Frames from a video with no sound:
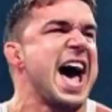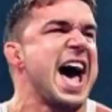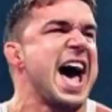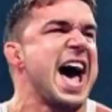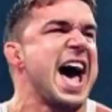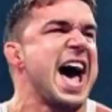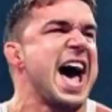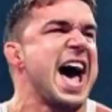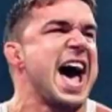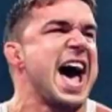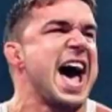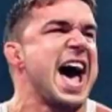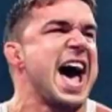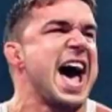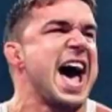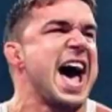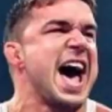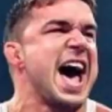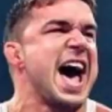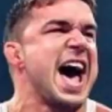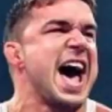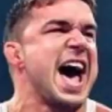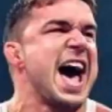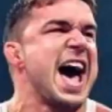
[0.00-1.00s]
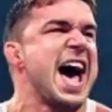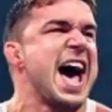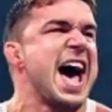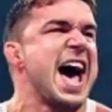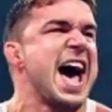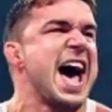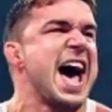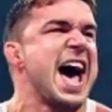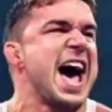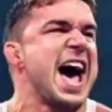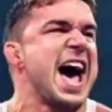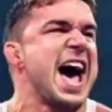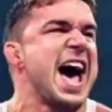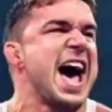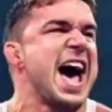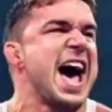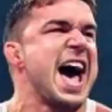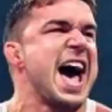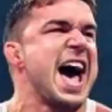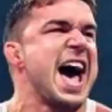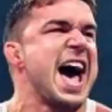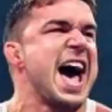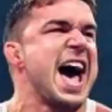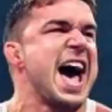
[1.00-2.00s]

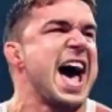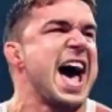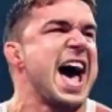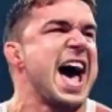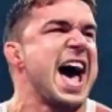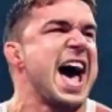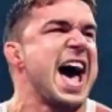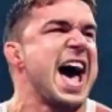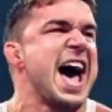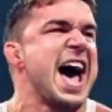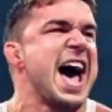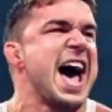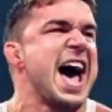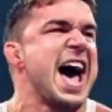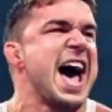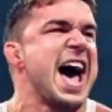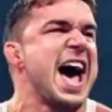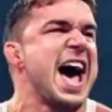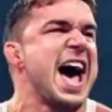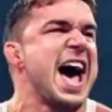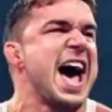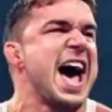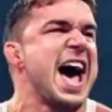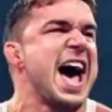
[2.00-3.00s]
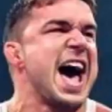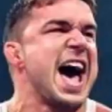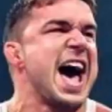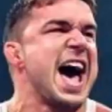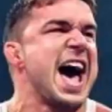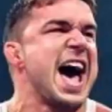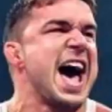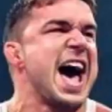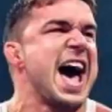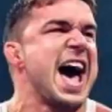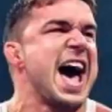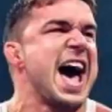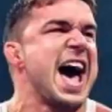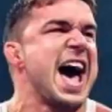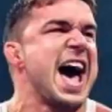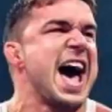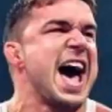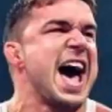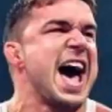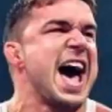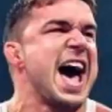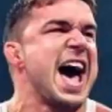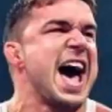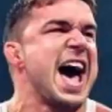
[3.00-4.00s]

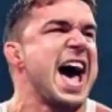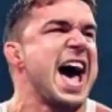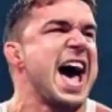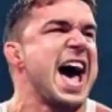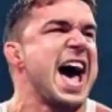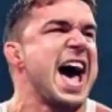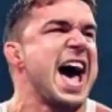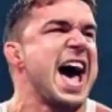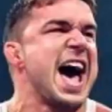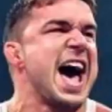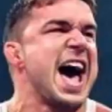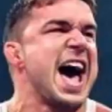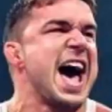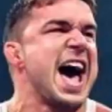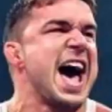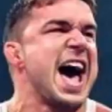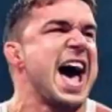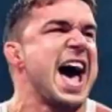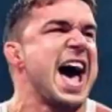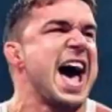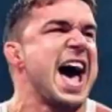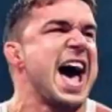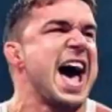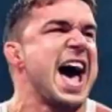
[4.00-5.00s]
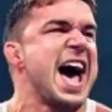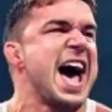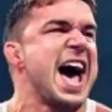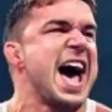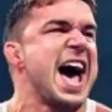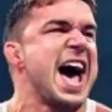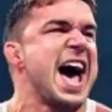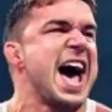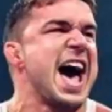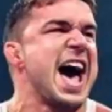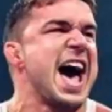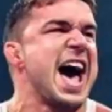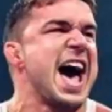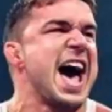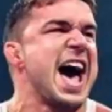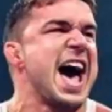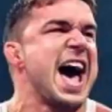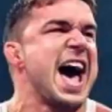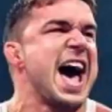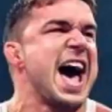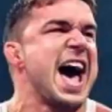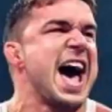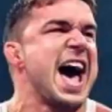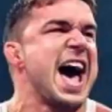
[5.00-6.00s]
The face doesn't move, so there is nothing to read.